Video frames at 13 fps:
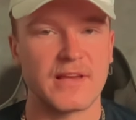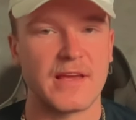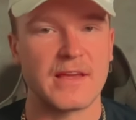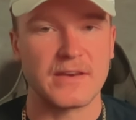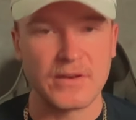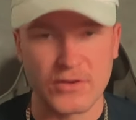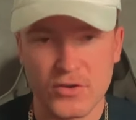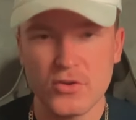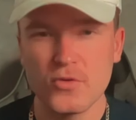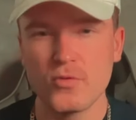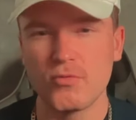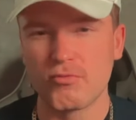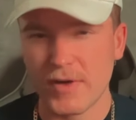a
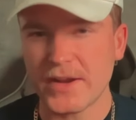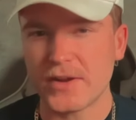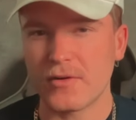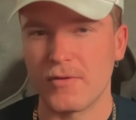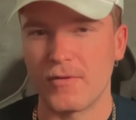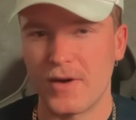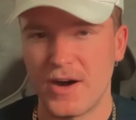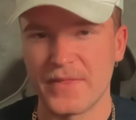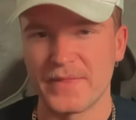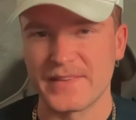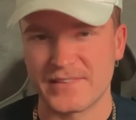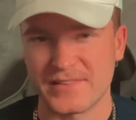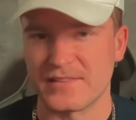new wrinkle on
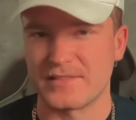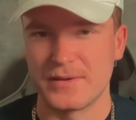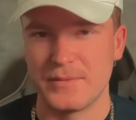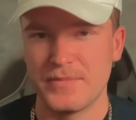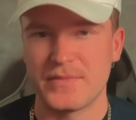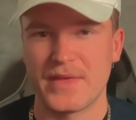the system